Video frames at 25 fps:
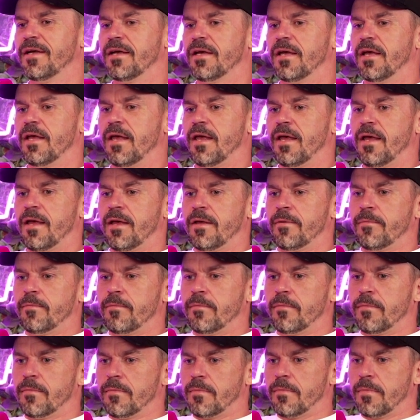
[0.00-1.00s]

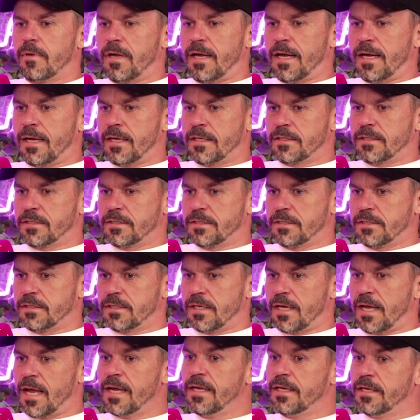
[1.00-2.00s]
At
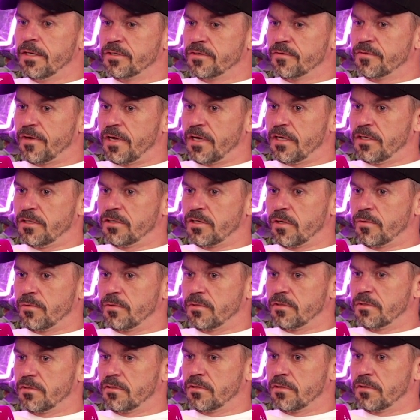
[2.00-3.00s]
8 years of age, I
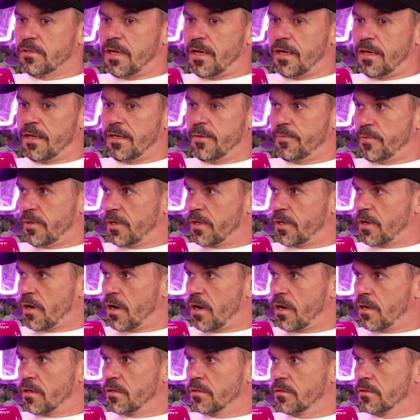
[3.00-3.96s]
was hit by a car.